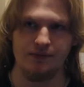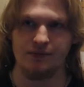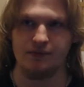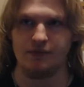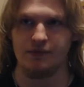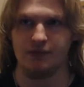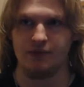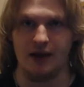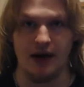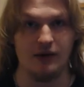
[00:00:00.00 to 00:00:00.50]

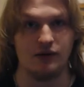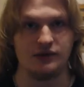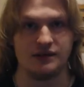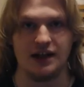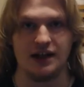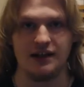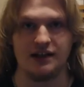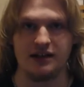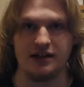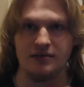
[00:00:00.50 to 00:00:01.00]
that will
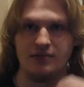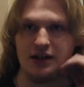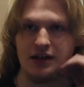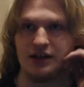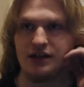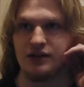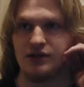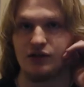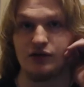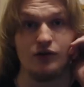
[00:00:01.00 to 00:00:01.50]
tend to
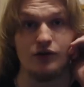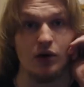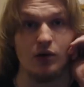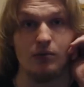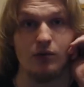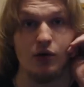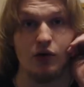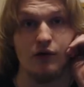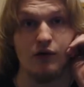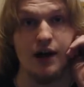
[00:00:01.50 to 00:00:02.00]
mean you've got
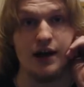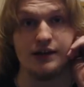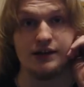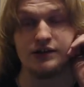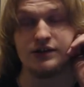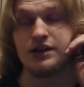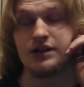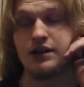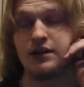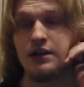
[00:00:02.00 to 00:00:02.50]
more
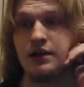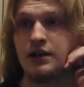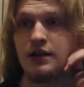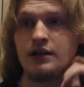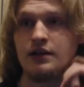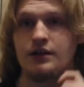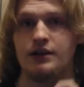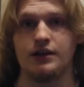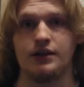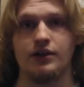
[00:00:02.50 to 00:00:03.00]
range.
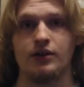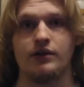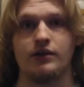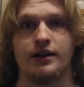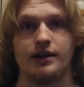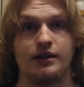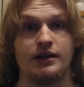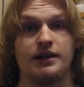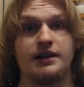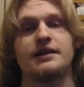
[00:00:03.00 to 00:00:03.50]

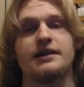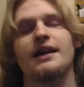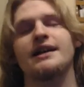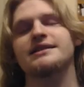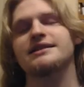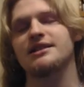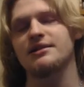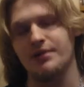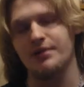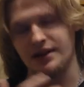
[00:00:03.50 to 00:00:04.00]

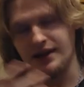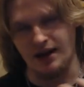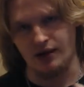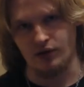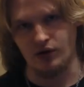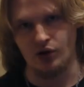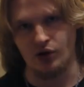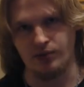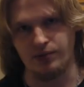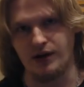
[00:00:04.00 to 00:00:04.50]
That's the bit that
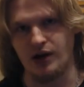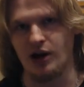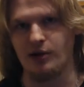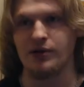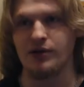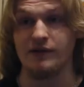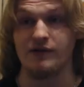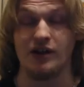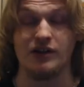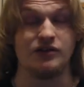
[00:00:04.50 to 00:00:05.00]
will open it up,
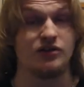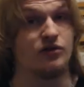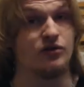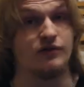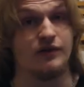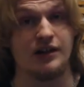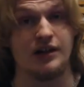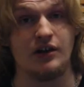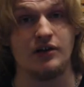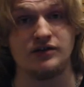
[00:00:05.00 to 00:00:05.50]
and I've done 2
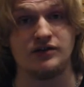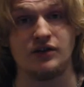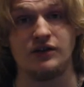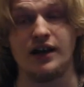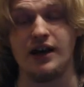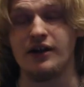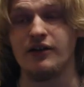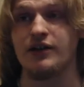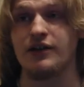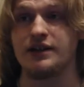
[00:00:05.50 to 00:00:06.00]
videos on
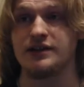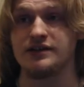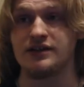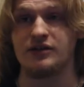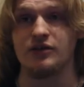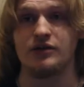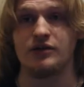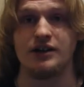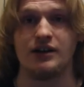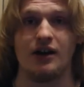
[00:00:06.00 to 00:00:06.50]
that already, so I
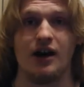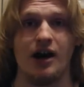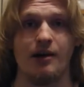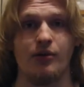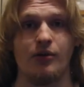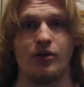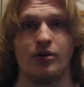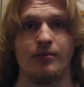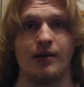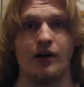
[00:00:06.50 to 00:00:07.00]
don't need to harp
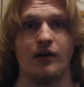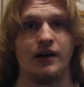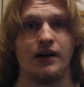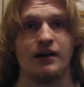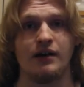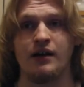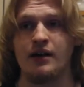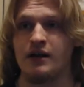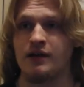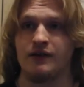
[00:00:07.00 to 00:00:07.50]
on about it.
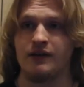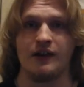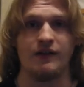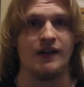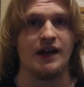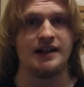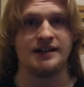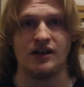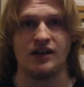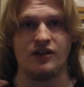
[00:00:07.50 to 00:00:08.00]
Then
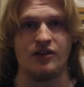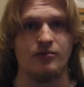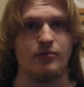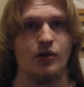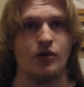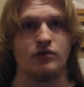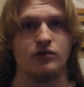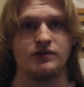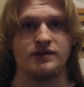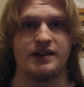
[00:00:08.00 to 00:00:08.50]
there's other
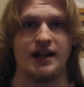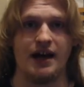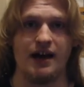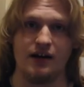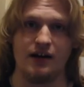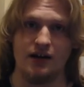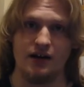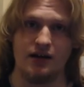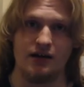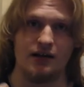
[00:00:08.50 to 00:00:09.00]
modes that
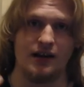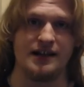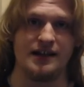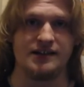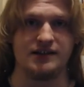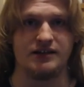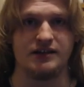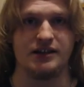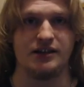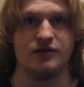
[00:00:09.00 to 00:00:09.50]
are
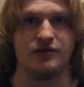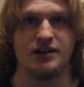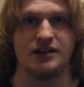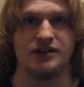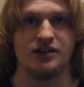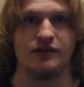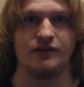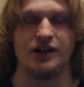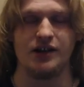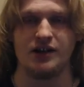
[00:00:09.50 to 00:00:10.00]
lesser degrees
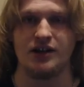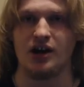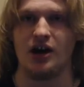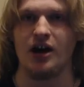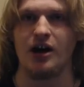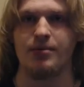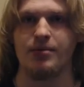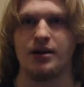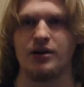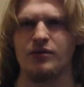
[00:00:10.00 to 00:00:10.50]
of it,
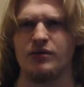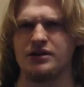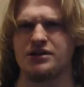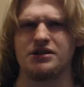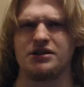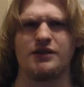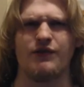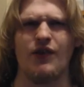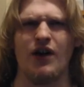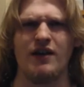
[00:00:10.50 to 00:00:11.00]
curbing, which
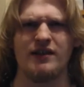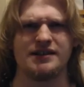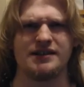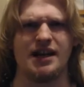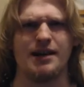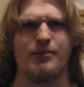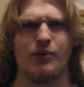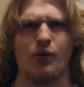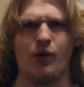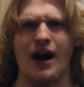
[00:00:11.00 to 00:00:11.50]
as far as
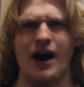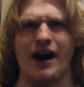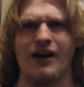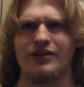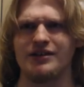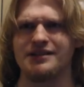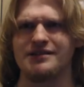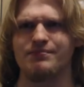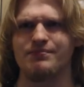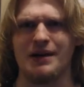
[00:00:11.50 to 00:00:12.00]
I'm aware,
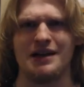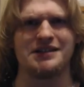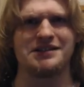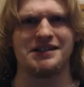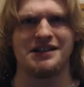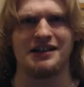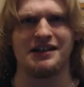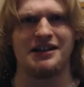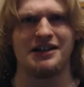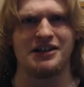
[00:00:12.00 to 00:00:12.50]
it's
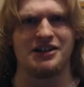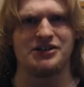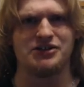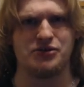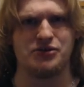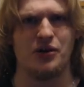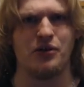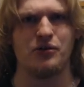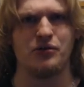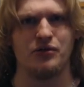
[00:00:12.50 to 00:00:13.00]
basically a
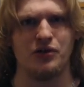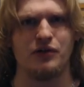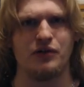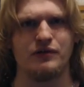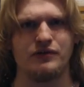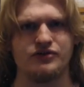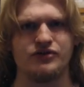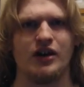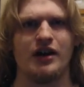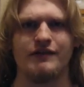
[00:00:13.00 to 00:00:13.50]
controlled
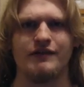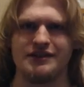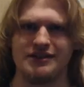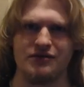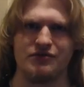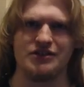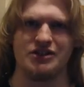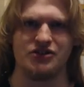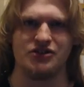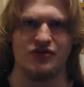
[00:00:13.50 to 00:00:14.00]
overdrive. It's a
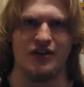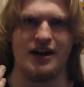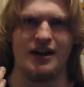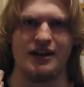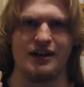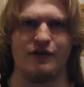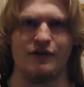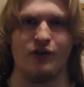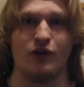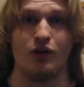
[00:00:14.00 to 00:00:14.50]

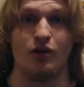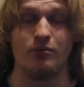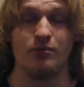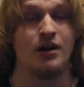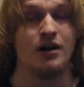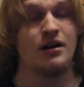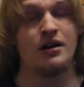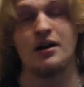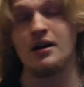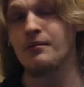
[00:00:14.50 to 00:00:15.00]
restrained form,
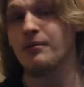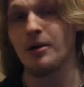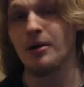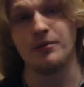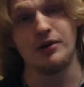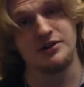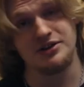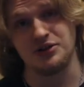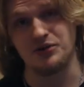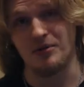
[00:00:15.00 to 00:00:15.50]
but I'm
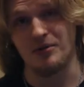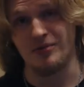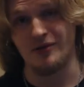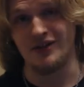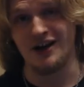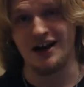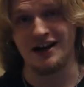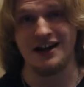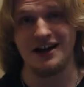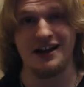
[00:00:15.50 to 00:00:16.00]
not too up on
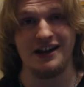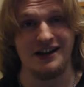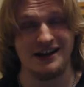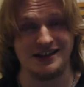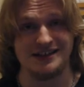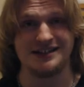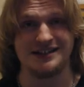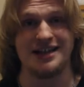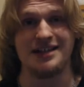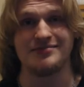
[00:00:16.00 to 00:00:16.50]
that yet. Like I
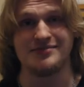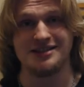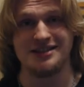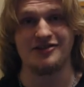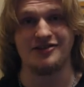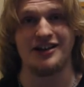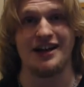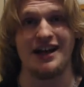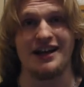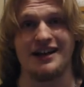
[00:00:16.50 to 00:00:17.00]
say, I'm
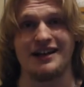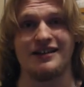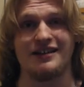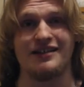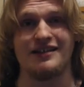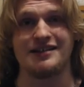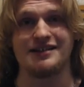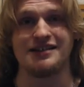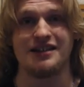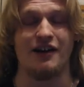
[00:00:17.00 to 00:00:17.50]
still getting into
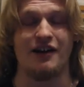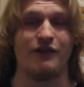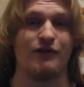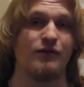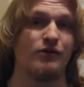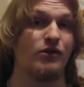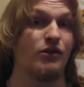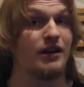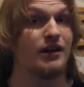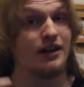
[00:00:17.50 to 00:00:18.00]
this stuff.
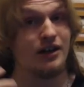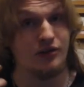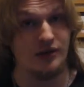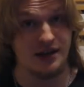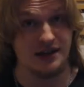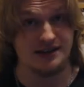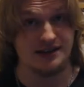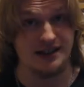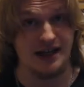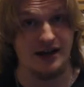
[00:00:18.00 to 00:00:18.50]
Look into it
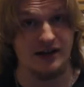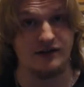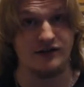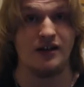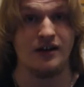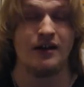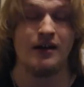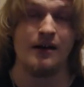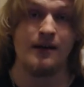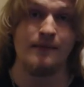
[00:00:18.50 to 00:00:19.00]
yourselves.
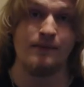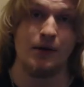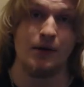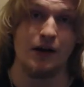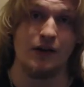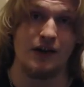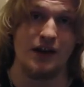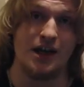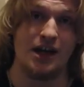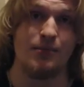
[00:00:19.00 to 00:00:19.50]
But
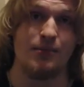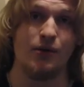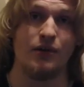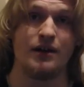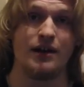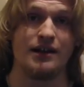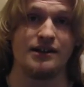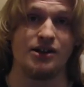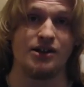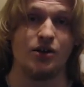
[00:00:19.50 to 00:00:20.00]
the key point
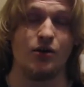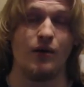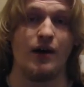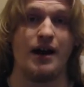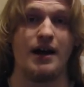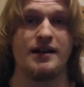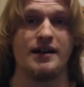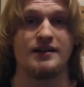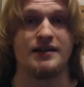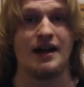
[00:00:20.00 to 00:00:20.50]
I took
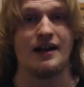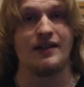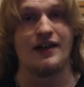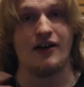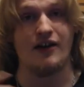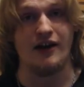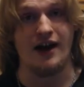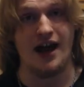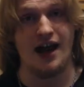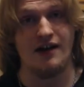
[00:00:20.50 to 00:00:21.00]
away is that
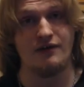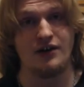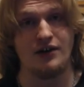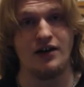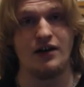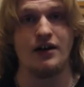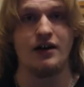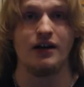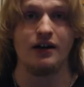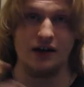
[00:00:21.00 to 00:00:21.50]
there are
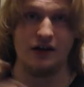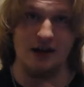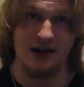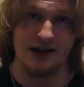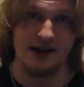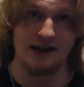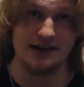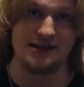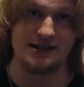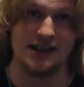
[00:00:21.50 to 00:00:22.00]
heavier and
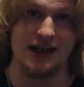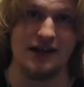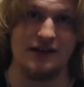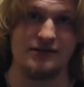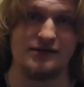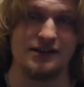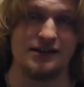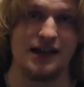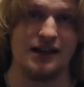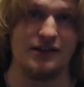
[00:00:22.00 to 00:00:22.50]
lighter
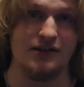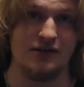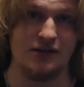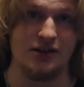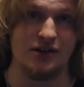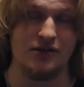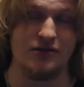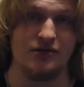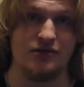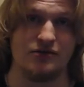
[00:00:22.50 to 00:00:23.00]
sounds that you can
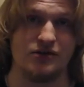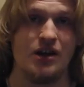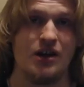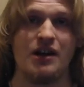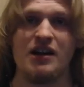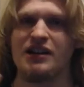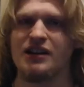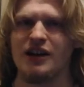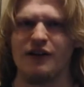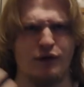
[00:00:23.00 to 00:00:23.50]
use,
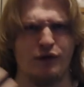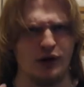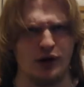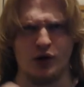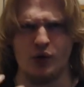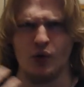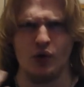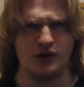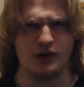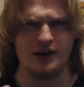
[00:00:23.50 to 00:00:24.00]
different
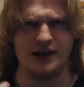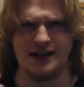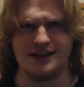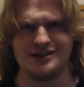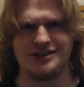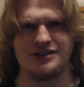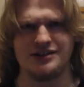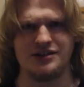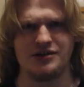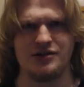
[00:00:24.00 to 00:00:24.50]

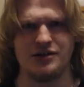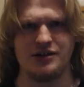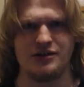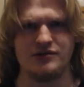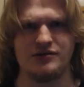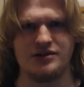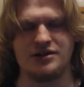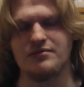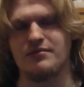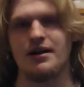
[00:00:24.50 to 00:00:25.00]
coordinations you can
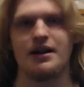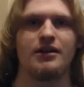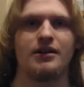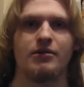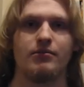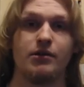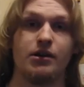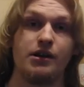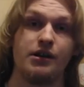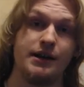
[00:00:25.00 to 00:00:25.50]
use to make
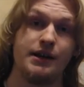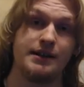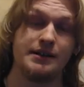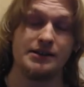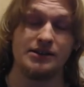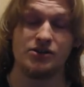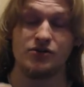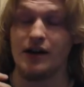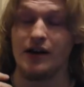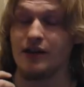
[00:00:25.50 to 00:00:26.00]
them, and you need to
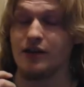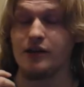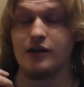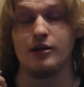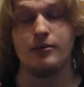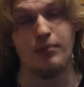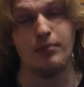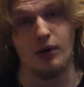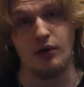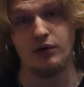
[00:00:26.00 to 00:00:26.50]
strengthen
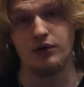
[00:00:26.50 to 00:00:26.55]
them both